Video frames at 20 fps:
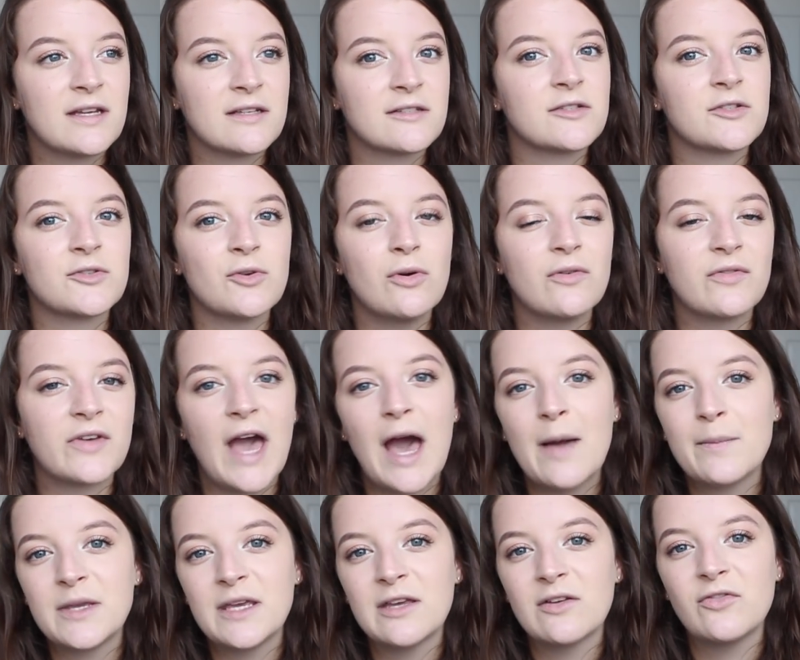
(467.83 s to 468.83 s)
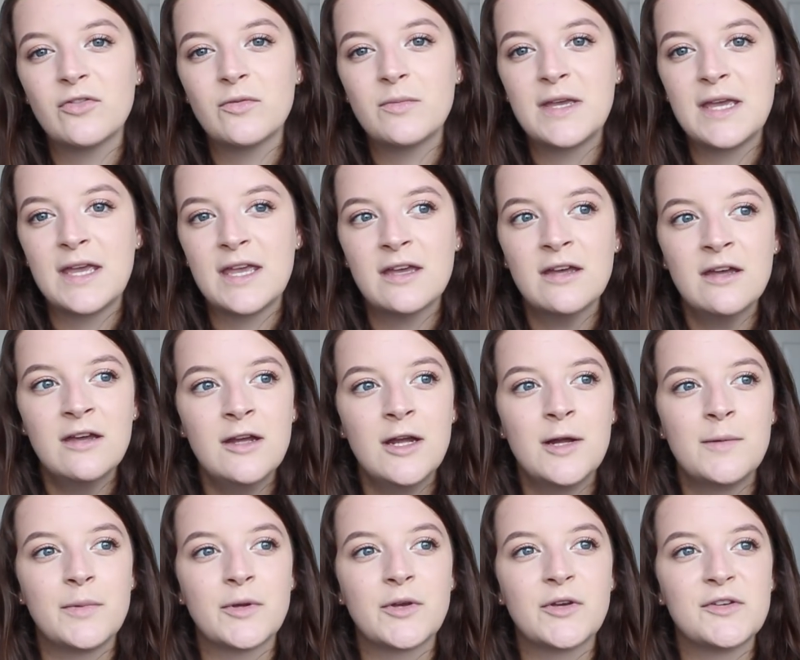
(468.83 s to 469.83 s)
as a sort of gap year for me
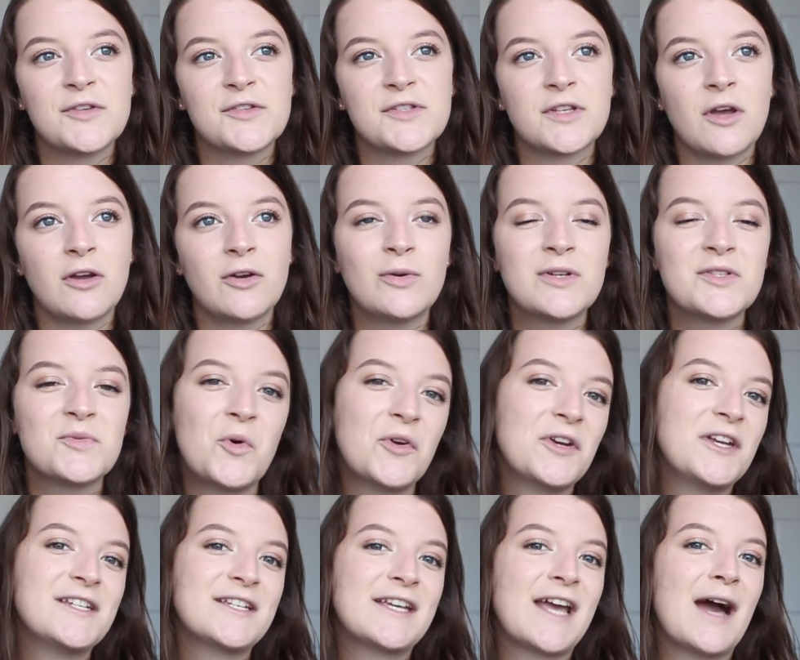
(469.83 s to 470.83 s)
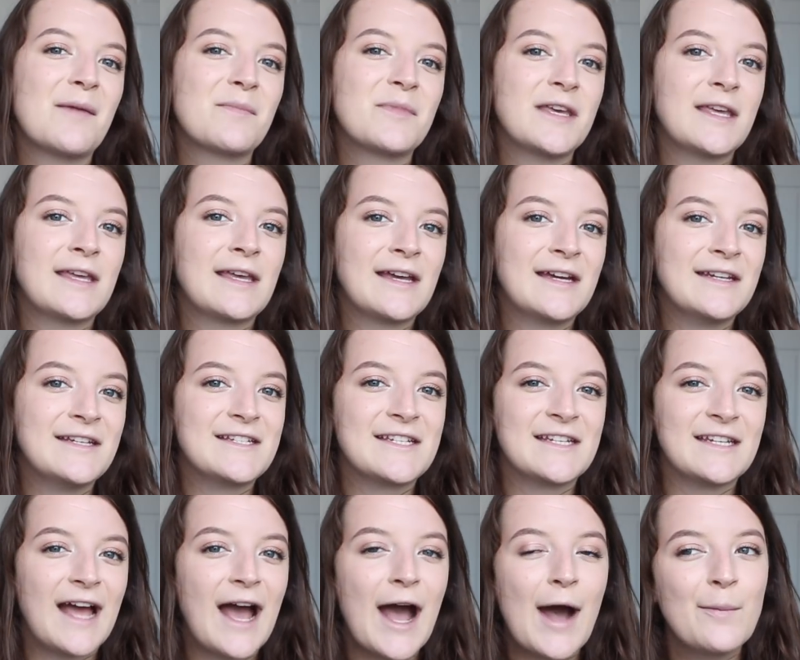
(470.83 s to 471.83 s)
because I always wanted a gap year and it
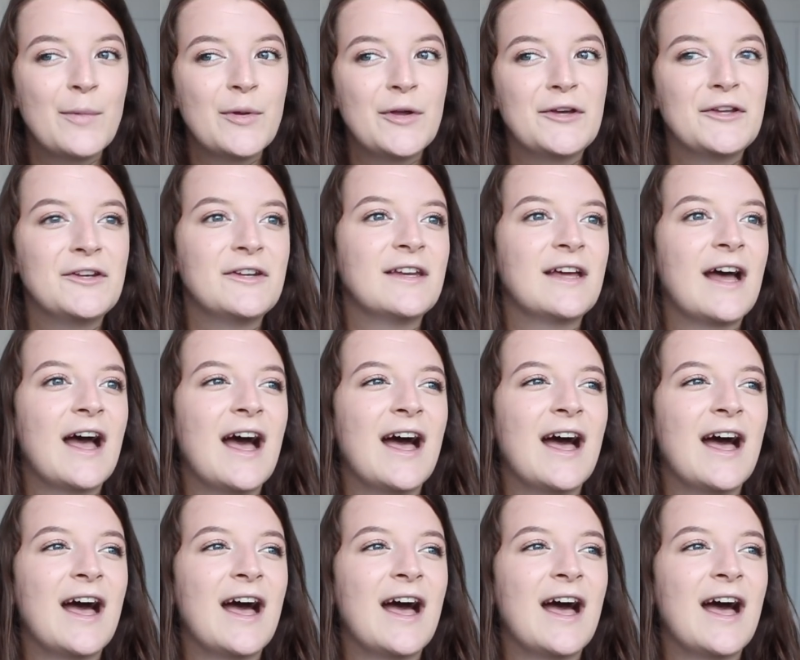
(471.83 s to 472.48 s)
didn't happen